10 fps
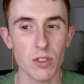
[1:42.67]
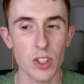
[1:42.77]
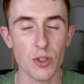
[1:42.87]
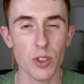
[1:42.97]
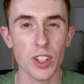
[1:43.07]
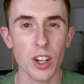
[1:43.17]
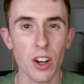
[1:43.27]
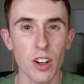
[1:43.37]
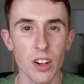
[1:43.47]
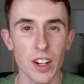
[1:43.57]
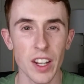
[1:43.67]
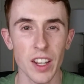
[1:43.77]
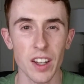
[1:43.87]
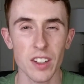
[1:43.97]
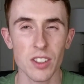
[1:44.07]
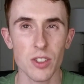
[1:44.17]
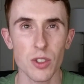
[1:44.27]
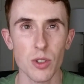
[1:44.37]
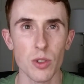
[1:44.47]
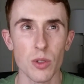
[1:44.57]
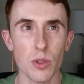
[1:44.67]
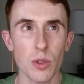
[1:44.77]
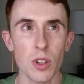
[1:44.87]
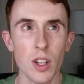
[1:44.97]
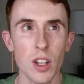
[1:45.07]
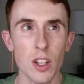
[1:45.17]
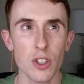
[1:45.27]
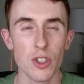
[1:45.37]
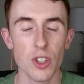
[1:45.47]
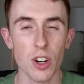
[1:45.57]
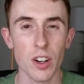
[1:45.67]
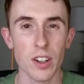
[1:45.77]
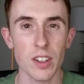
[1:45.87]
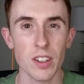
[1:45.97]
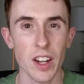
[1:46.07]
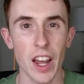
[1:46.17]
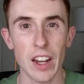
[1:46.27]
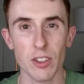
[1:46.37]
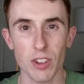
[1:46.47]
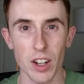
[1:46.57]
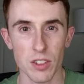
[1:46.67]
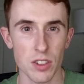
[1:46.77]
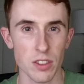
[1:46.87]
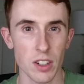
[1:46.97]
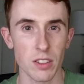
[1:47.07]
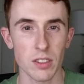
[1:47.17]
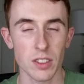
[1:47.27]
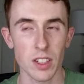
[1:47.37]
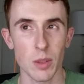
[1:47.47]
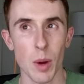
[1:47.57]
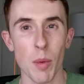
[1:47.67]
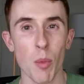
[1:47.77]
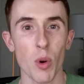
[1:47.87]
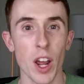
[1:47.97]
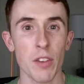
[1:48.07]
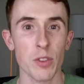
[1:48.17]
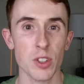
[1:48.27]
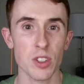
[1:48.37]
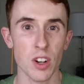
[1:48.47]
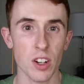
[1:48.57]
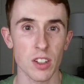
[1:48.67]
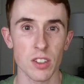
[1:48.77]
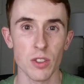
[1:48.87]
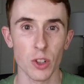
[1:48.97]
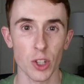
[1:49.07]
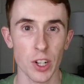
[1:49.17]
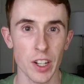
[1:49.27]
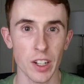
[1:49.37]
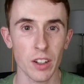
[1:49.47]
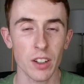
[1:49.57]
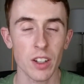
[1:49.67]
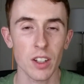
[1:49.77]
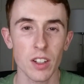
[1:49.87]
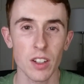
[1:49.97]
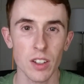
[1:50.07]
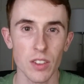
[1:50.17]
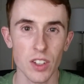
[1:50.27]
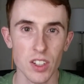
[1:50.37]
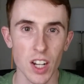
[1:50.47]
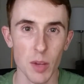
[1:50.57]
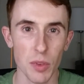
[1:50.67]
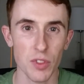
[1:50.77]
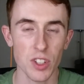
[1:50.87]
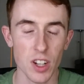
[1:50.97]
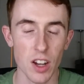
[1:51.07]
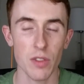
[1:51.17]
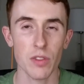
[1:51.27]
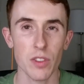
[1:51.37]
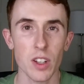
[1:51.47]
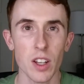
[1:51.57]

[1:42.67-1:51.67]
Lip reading: it's really hard, I guess, to start at ground zero. I remember when I first started learning this type of stuff,